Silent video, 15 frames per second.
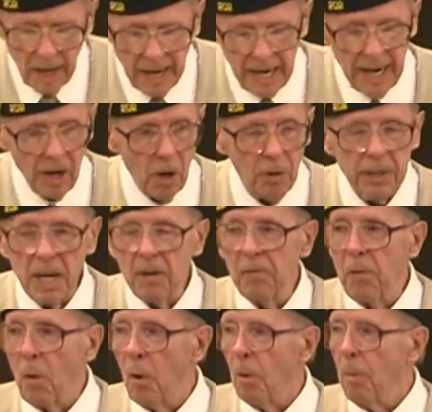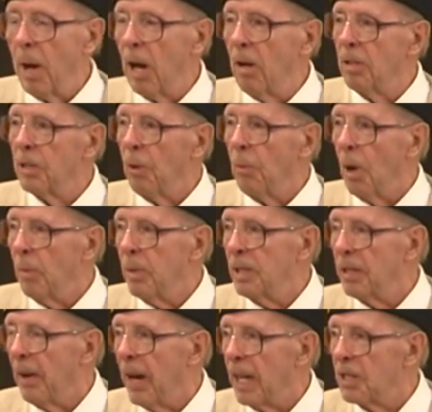in looking for medals and
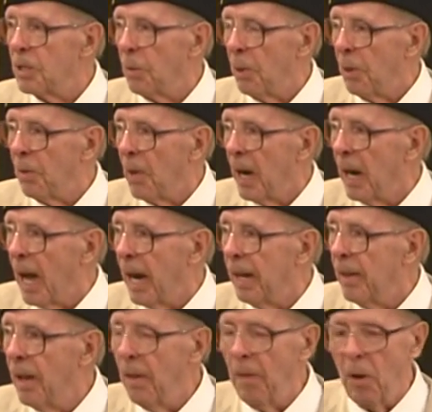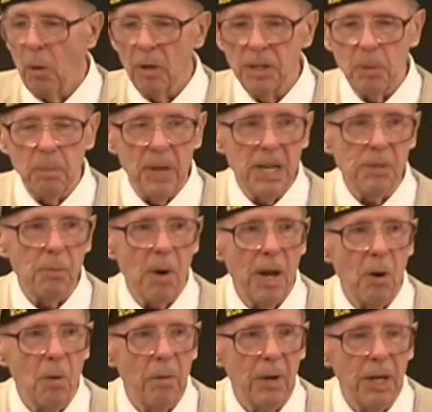ribbons and that sort of thing, I, there was a place right
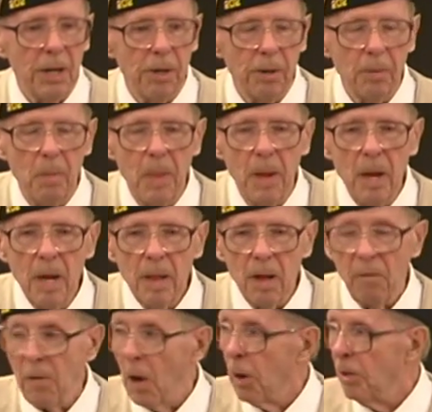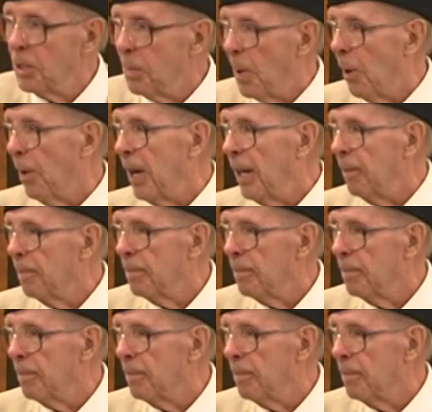over here, the Veterans Building.